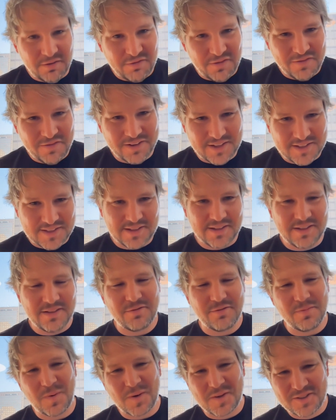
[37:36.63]
of having a single
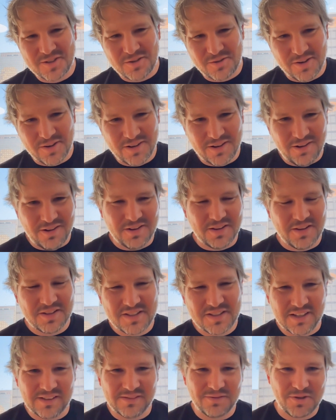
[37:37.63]
repository all at a
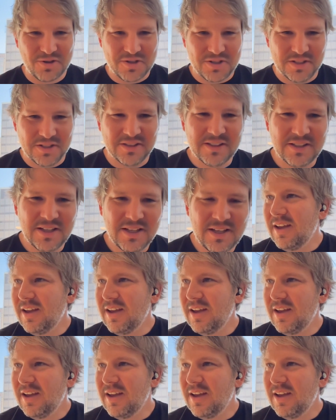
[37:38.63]
single version.